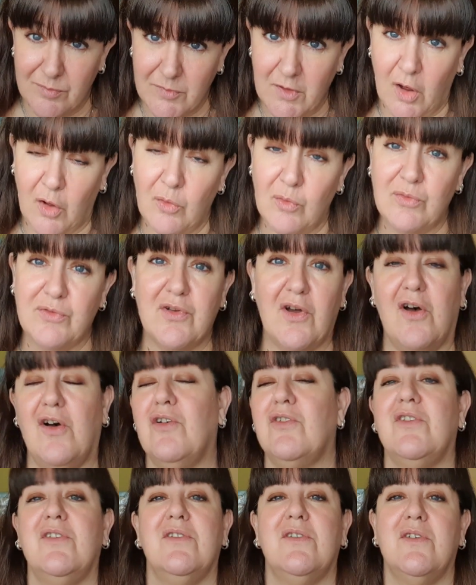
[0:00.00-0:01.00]
old
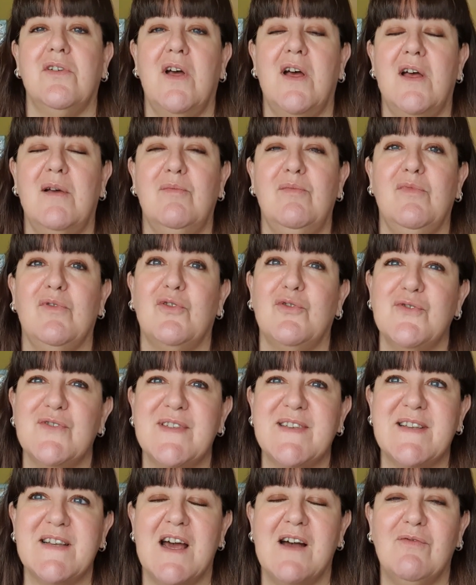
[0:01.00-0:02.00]
dog,
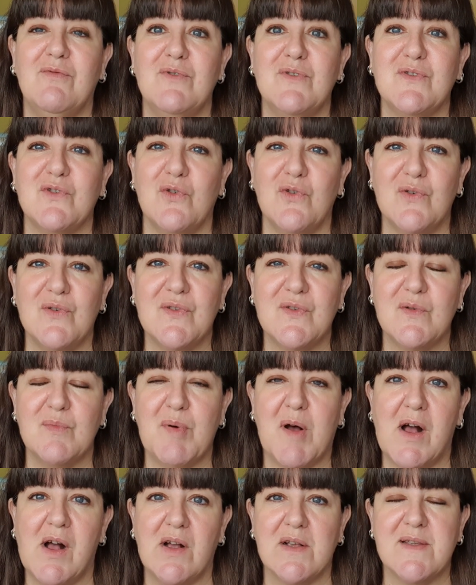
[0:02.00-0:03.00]
Gustav, was also
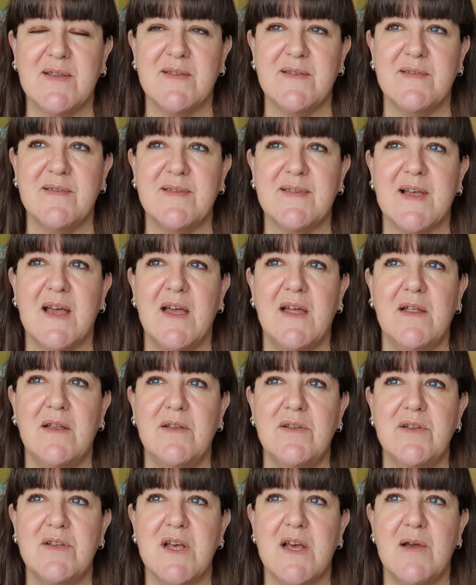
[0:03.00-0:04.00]
Parsons,
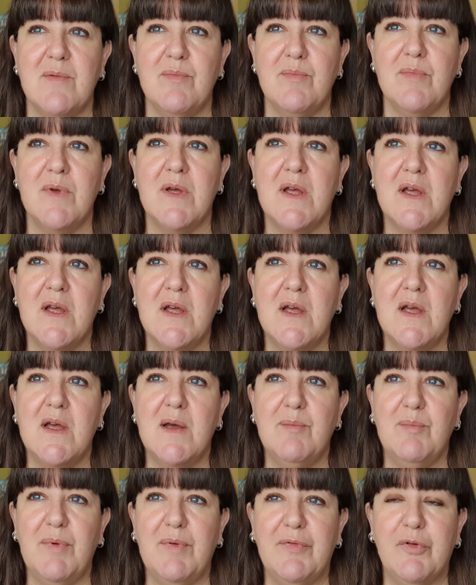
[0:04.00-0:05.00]
and
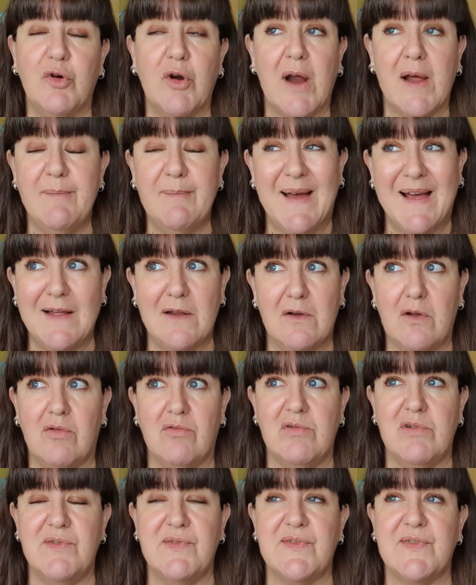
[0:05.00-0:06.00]
before I met
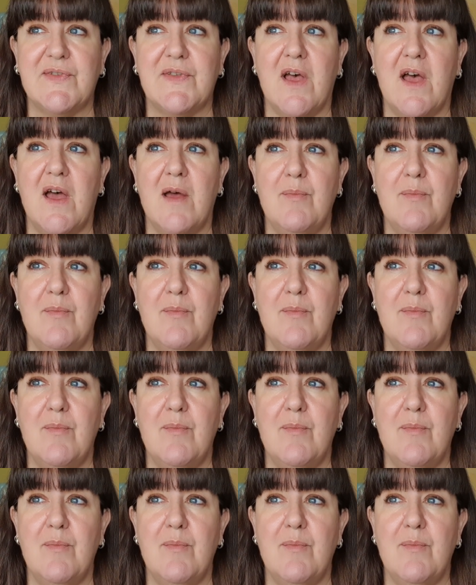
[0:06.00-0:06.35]
Lawrence,